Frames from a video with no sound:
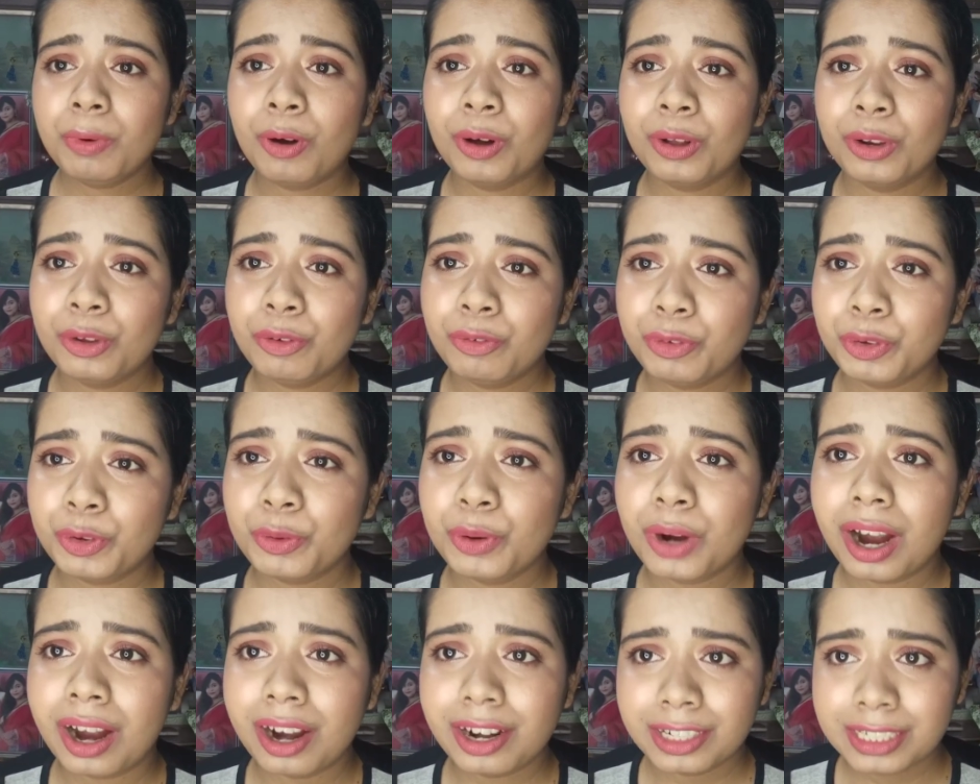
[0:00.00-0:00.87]
all of you
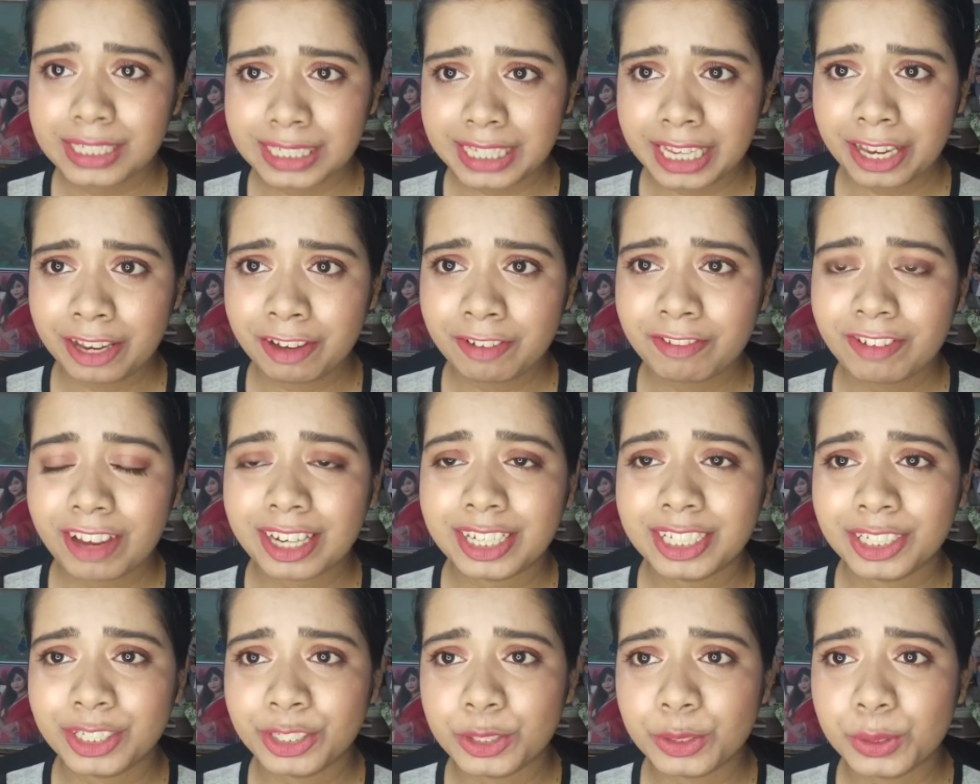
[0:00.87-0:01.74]
are safe and
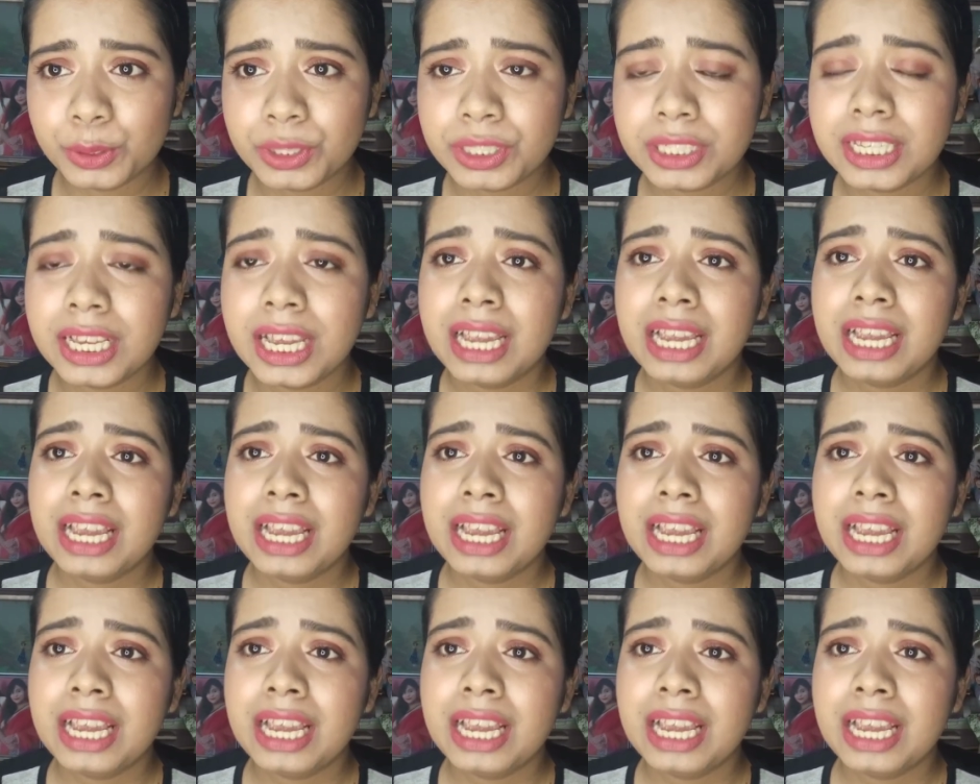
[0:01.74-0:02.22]
indoors.